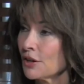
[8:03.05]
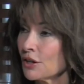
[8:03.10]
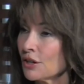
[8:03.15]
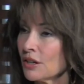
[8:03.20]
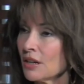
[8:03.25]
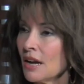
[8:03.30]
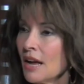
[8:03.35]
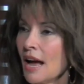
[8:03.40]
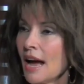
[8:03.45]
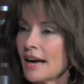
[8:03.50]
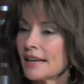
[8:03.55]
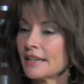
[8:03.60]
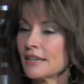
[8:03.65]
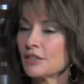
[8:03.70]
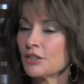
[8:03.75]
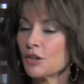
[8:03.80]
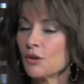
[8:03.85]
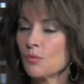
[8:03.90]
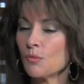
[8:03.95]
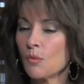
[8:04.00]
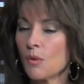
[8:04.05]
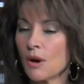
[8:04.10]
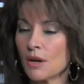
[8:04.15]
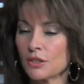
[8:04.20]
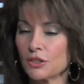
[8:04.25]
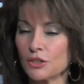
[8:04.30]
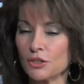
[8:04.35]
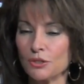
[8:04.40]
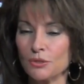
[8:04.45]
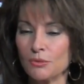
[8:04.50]
her, and I don't
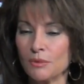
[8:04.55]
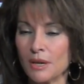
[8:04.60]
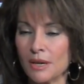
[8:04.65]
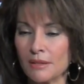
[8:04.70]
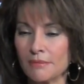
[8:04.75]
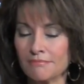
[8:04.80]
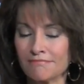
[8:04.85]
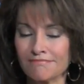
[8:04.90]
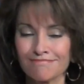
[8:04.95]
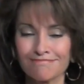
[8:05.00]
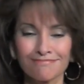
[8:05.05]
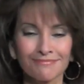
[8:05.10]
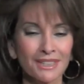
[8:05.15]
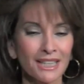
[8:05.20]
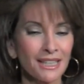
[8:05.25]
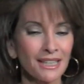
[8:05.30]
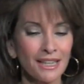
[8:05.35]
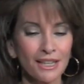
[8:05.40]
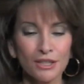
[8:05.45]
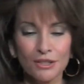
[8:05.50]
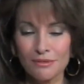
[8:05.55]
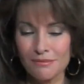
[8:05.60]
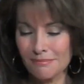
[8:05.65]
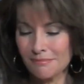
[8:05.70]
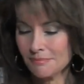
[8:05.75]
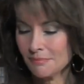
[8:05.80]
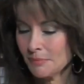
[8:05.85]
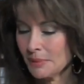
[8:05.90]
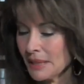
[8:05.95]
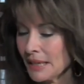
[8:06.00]
want to. Um,
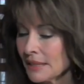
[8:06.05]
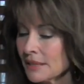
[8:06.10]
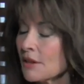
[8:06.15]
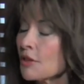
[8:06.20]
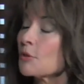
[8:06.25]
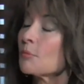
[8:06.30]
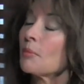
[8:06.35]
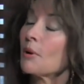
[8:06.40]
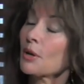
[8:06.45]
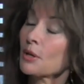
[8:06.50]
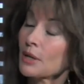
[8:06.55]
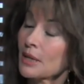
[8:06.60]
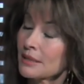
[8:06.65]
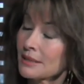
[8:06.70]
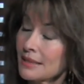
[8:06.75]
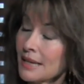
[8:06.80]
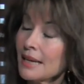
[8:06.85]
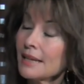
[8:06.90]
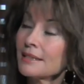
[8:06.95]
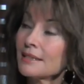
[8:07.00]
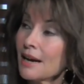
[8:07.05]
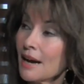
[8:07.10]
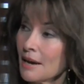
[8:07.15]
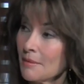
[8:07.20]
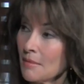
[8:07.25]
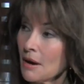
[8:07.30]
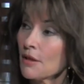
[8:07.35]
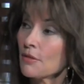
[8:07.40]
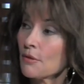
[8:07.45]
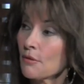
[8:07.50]
play another part on
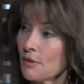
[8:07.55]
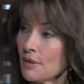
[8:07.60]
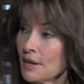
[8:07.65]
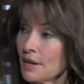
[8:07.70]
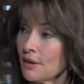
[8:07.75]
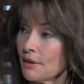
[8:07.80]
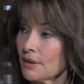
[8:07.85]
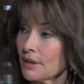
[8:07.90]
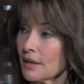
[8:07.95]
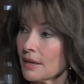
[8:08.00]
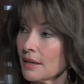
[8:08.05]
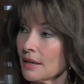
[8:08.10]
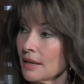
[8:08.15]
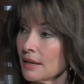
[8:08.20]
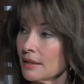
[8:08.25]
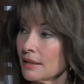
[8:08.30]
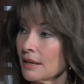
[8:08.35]
daytime yeah. other than Erica Kane.